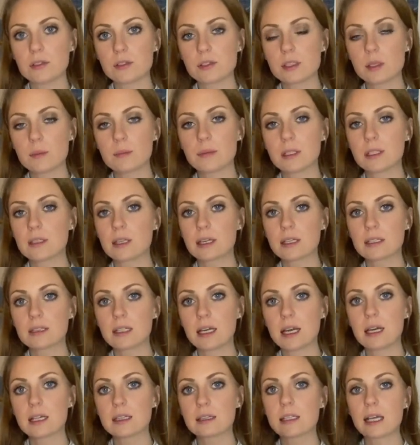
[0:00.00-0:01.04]
something like
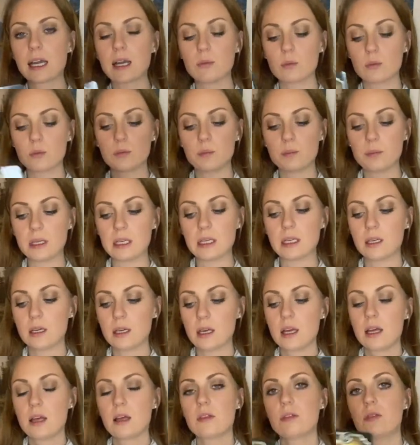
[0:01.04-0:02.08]
that, that would be
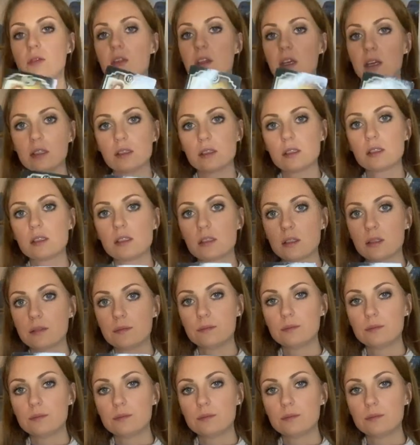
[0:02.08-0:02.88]
this.